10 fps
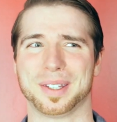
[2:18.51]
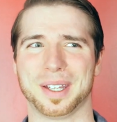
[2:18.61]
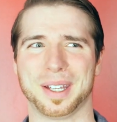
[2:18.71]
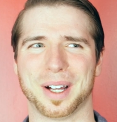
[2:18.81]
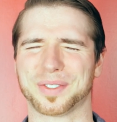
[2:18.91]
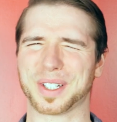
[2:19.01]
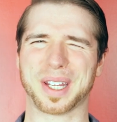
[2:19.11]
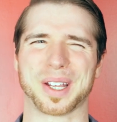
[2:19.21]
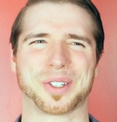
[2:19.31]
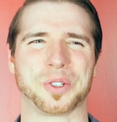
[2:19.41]
they often
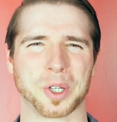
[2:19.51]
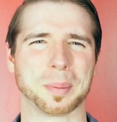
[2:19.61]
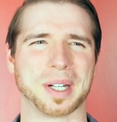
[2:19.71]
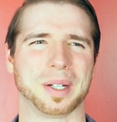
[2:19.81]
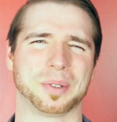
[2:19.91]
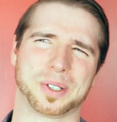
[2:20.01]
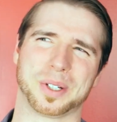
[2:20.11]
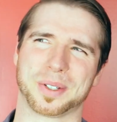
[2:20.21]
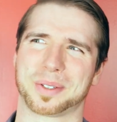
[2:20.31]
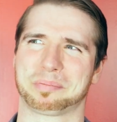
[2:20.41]
guess Germany,
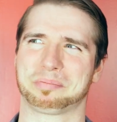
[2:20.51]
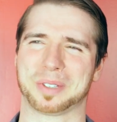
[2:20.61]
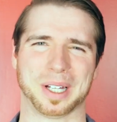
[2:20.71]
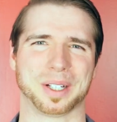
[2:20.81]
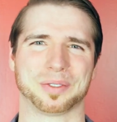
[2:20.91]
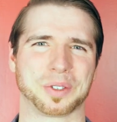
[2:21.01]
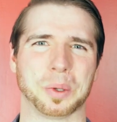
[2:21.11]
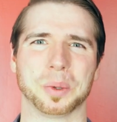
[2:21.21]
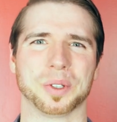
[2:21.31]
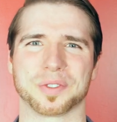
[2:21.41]
which is kind of
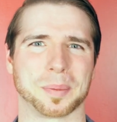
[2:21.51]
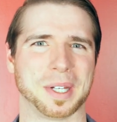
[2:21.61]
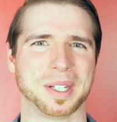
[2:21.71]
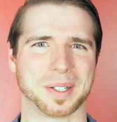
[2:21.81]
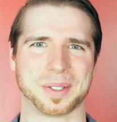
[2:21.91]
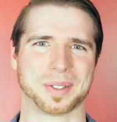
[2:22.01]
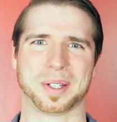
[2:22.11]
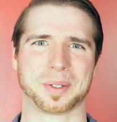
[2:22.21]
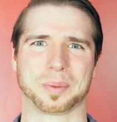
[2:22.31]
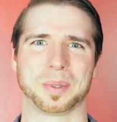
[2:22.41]
cool for me because
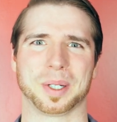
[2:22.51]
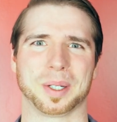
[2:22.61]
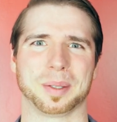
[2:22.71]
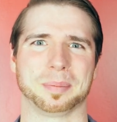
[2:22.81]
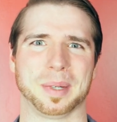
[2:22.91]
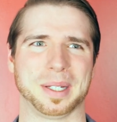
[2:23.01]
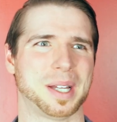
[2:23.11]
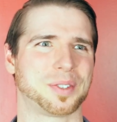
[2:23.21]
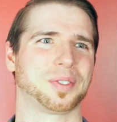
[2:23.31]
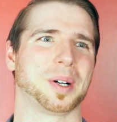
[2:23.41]
that's where my
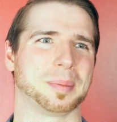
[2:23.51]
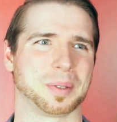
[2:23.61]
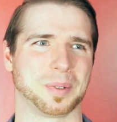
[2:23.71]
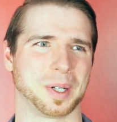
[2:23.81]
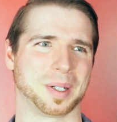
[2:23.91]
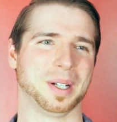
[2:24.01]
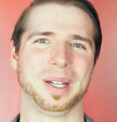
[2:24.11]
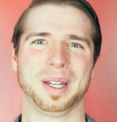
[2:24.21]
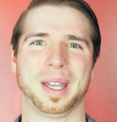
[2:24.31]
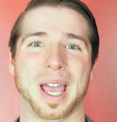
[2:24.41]
dad's from and where
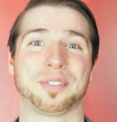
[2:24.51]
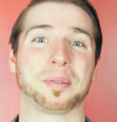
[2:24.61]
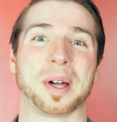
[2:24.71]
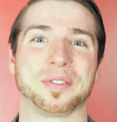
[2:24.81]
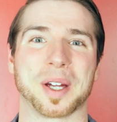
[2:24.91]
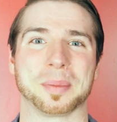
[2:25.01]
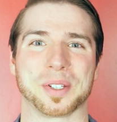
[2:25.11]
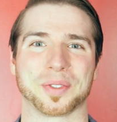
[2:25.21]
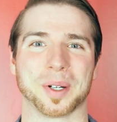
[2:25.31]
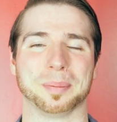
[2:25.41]
half of my
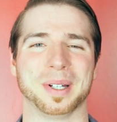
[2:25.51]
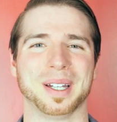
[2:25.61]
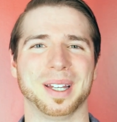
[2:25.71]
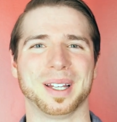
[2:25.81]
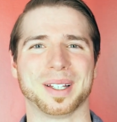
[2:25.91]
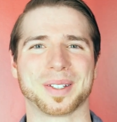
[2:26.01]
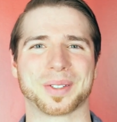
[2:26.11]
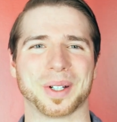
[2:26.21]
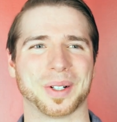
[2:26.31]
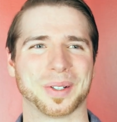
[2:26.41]
family's from.
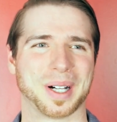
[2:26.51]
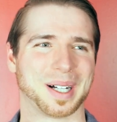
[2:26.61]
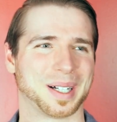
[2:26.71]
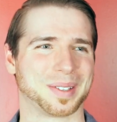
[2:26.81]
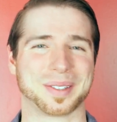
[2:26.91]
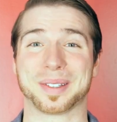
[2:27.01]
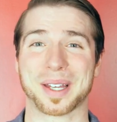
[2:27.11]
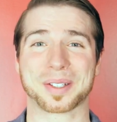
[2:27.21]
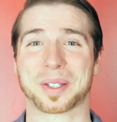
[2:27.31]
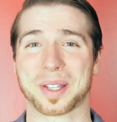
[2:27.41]
So
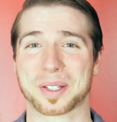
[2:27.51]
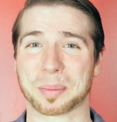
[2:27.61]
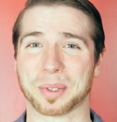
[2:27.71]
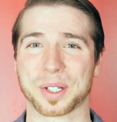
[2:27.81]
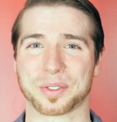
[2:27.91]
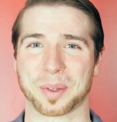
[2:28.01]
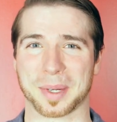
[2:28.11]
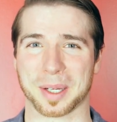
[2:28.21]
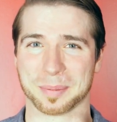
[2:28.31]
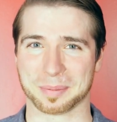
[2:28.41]
that's a plus for
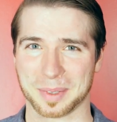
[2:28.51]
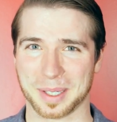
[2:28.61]
me. I'm